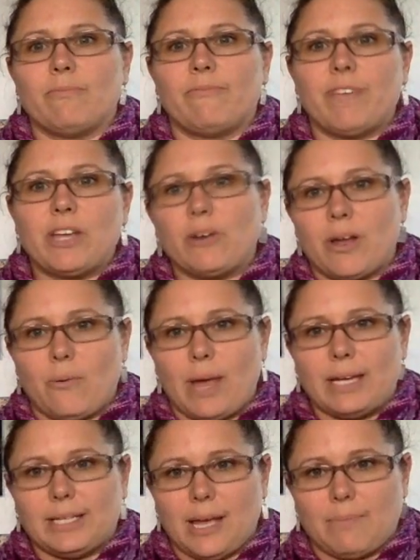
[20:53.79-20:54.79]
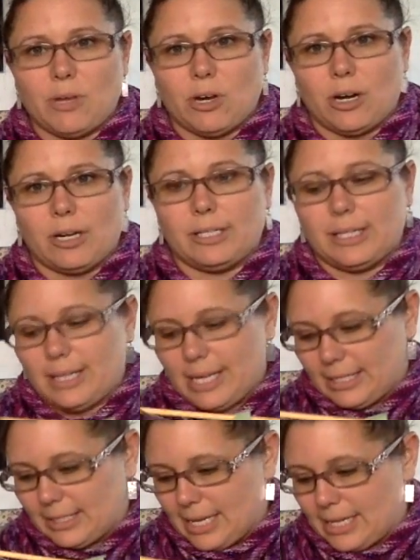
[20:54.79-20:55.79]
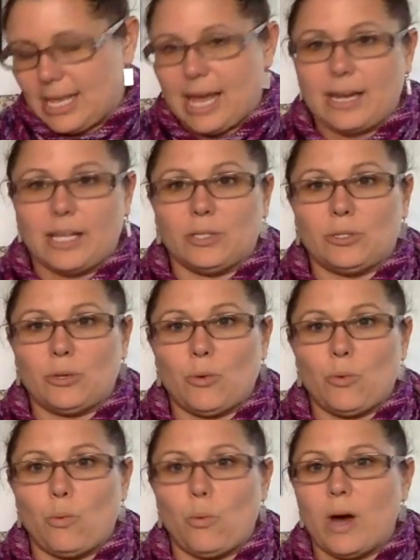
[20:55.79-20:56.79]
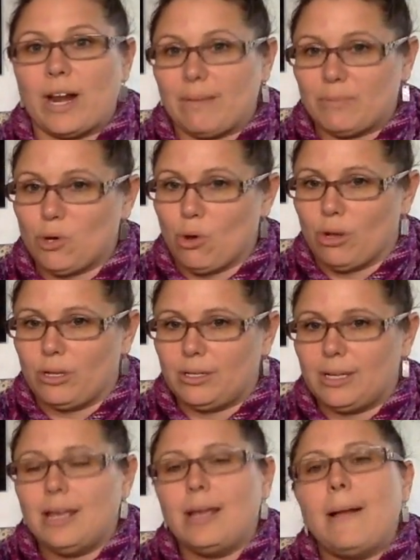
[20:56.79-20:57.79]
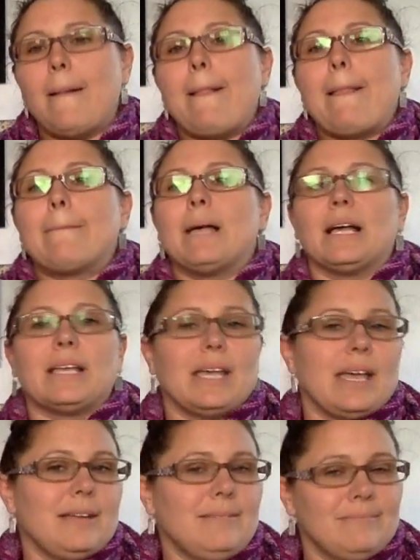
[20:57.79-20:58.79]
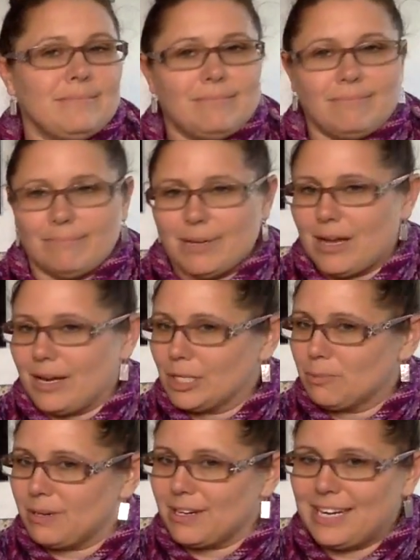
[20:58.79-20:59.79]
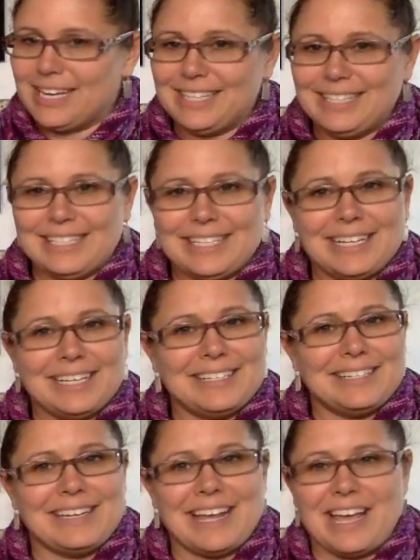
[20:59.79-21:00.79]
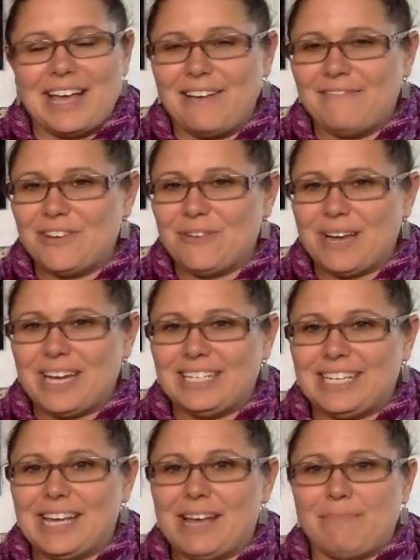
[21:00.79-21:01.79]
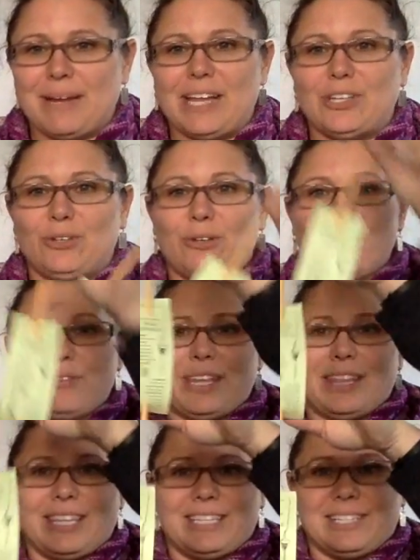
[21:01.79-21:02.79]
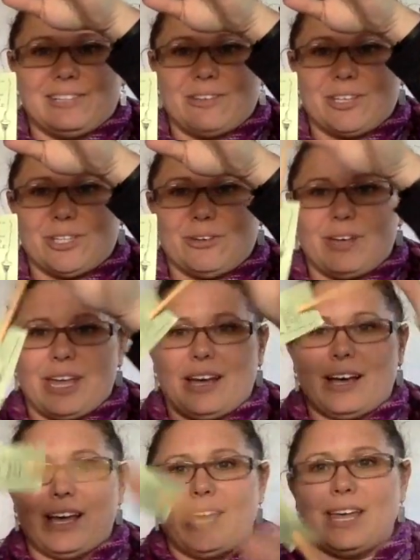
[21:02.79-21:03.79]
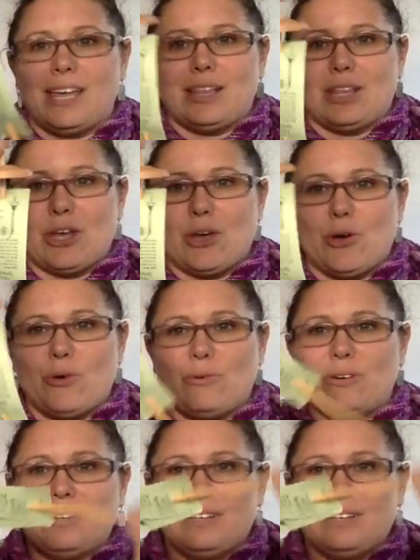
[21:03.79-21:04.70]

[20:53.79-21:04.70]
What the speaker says: fingering weight type yarns and things like that, is what I'm told. Again, not experienced, have no idea, but I do know that this is also a high-low